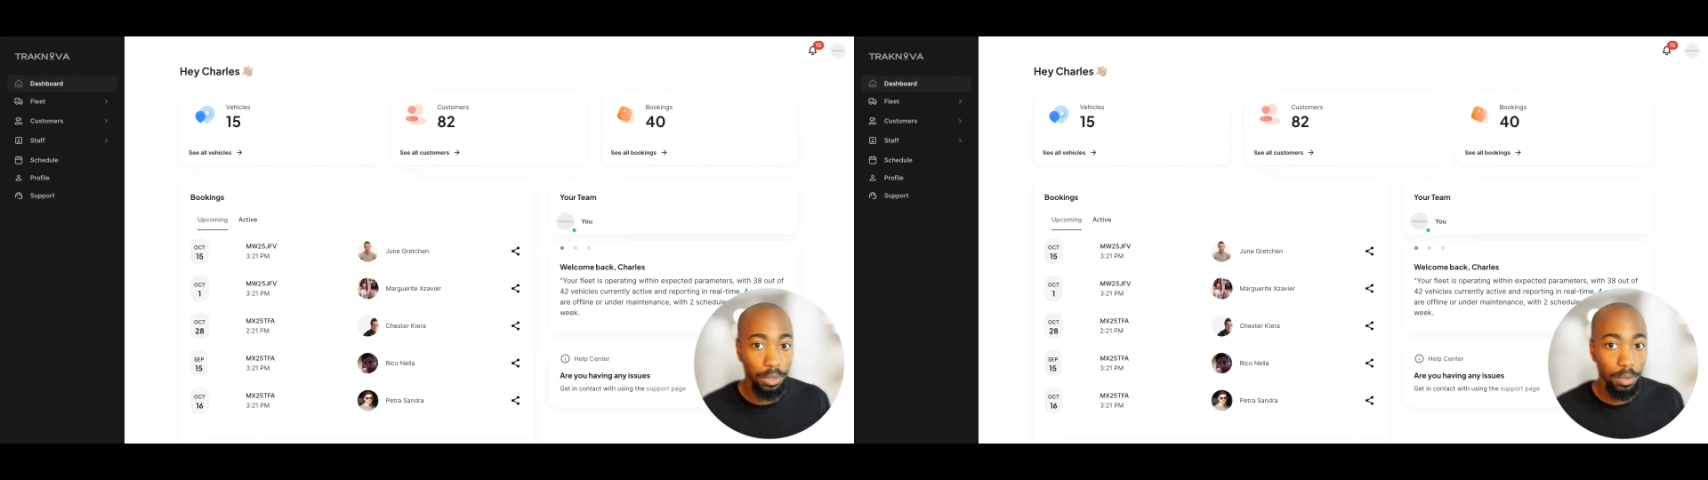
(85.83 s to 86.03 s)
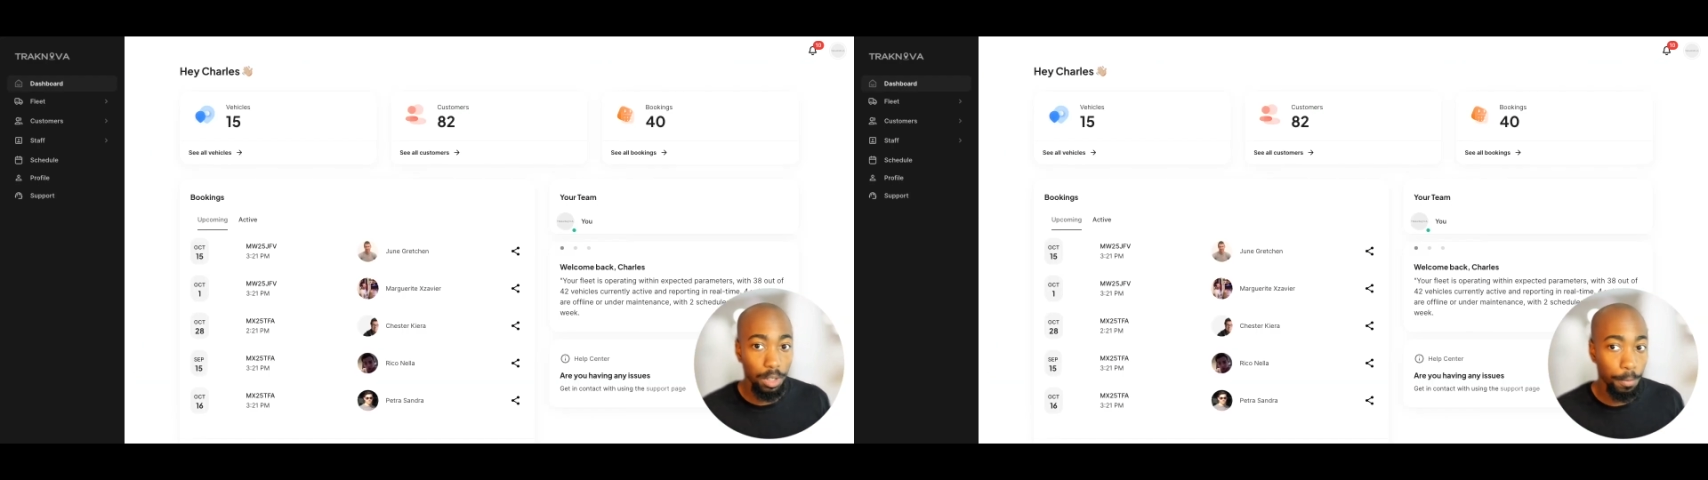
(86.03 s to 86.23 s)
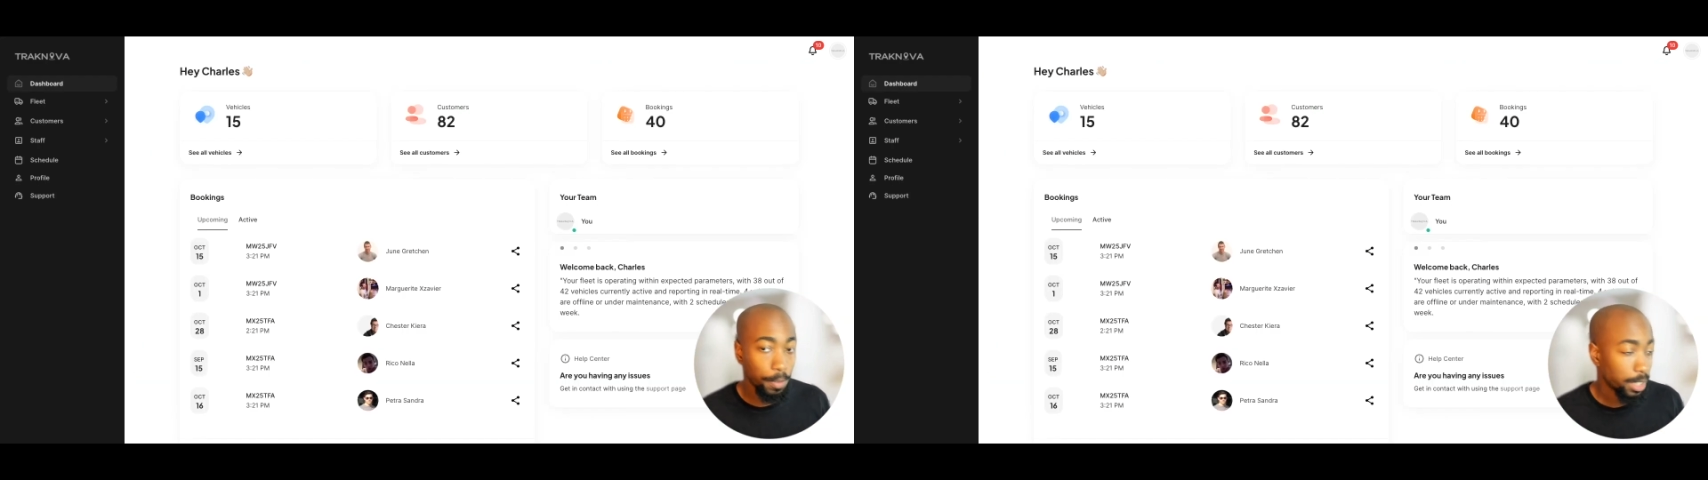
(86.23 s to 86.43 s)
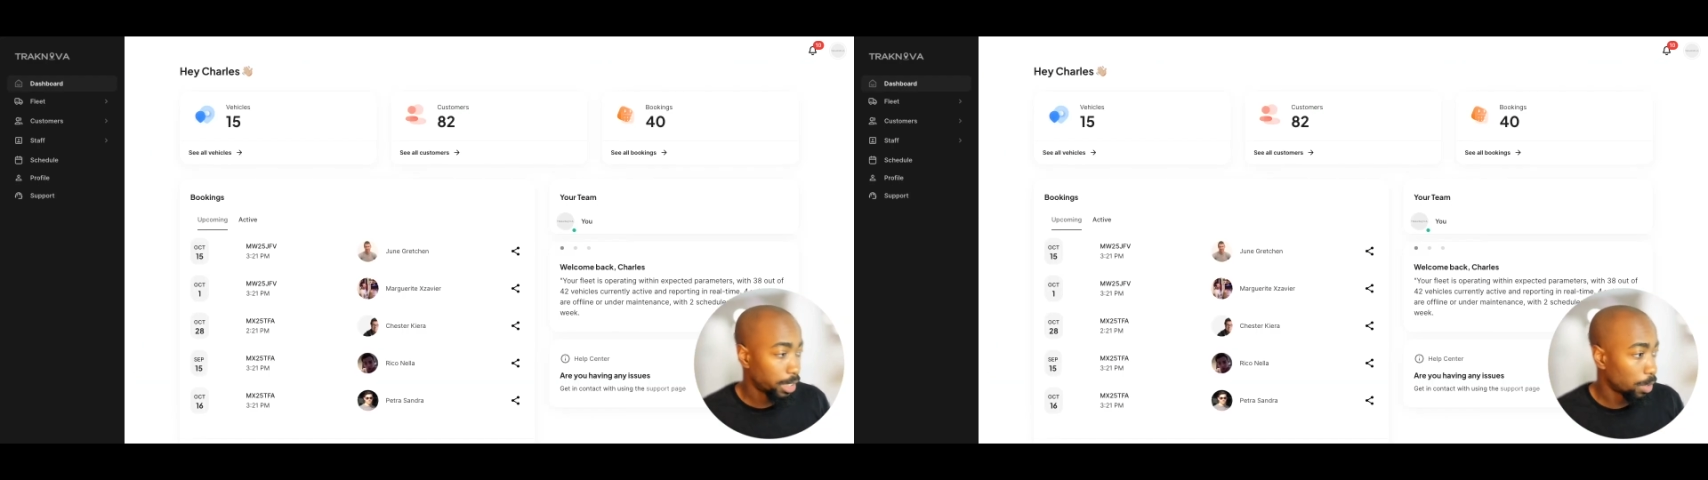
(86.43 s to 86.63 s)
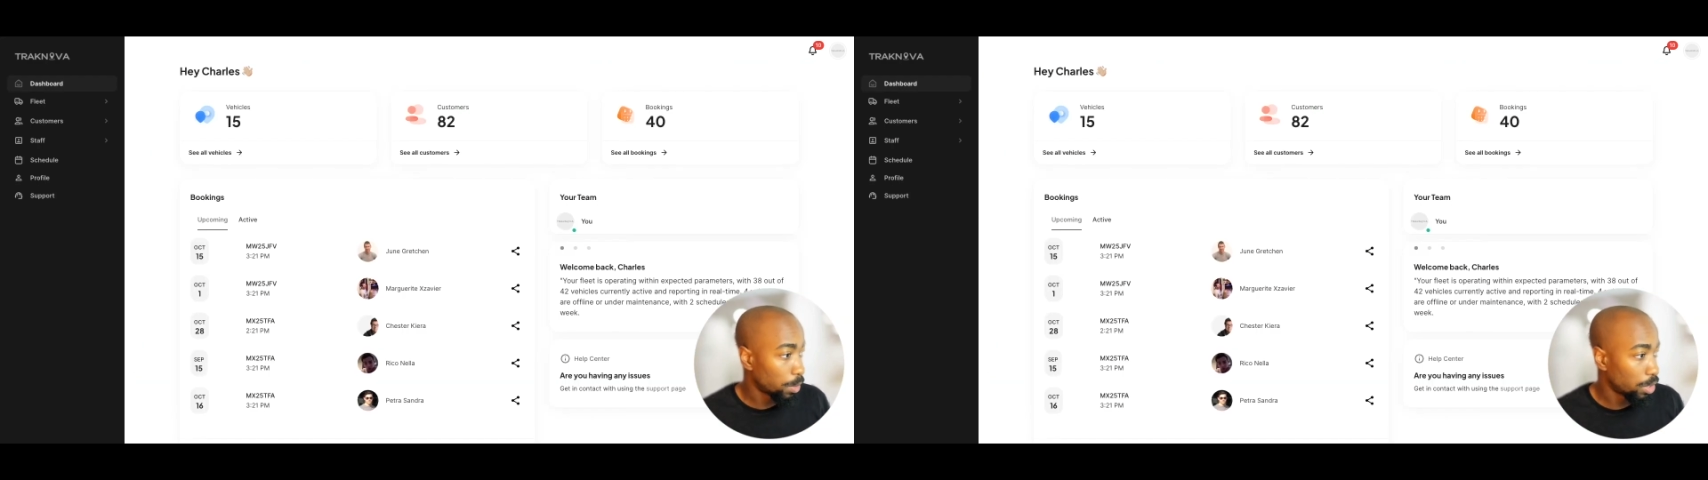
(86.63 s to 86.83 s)
the first thing
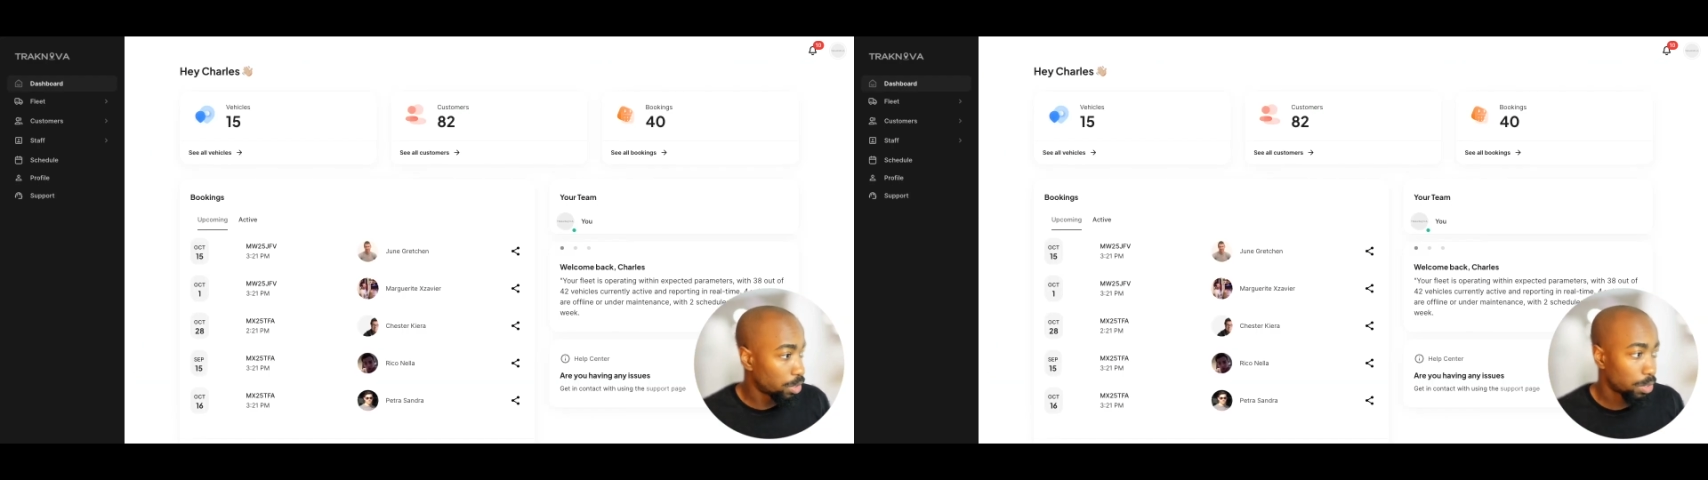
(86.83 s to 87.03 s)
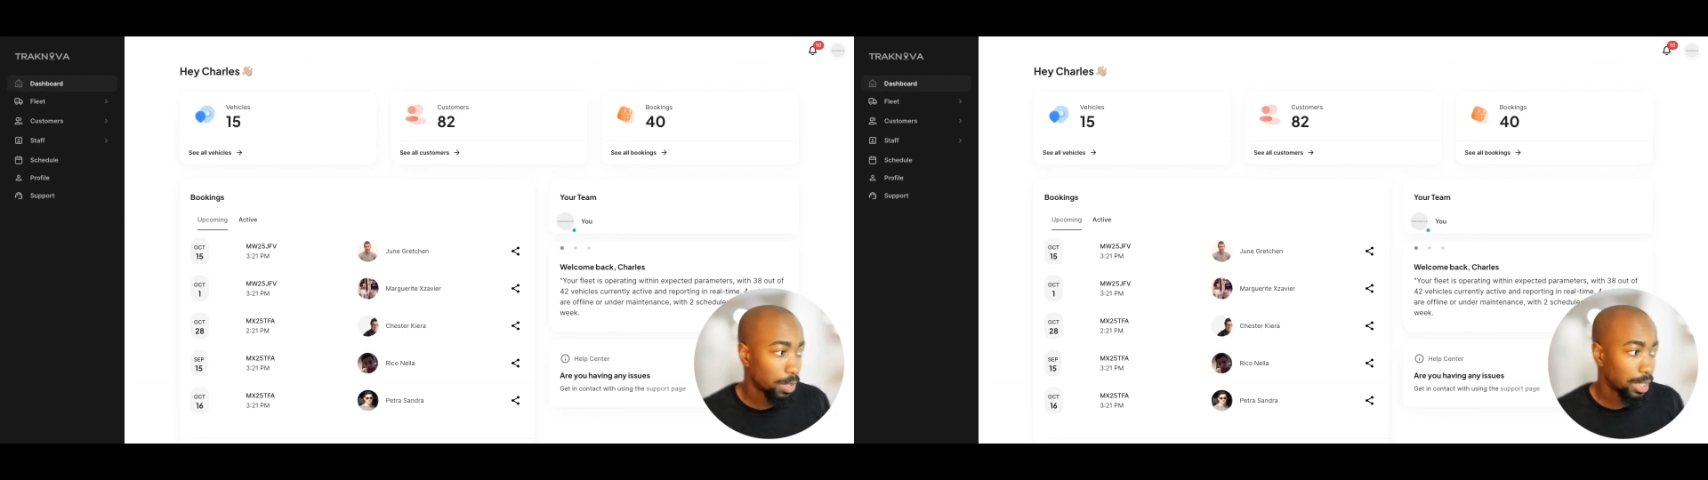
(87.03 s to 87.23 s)
you want to do is